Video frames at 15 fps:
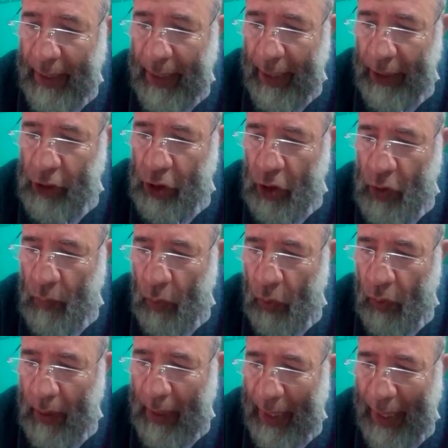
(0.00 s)
H
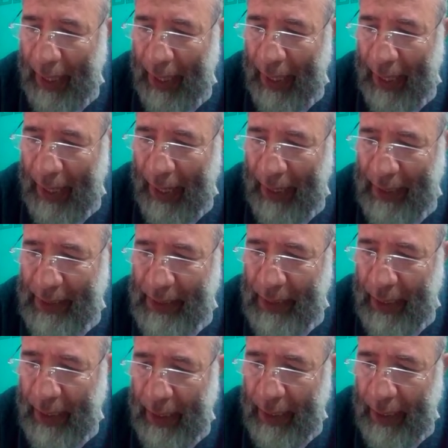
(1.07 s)
small, X
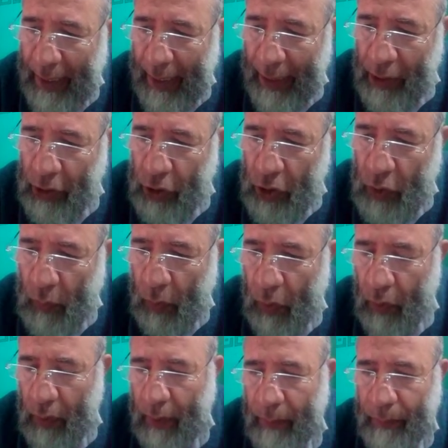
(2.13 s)
H small.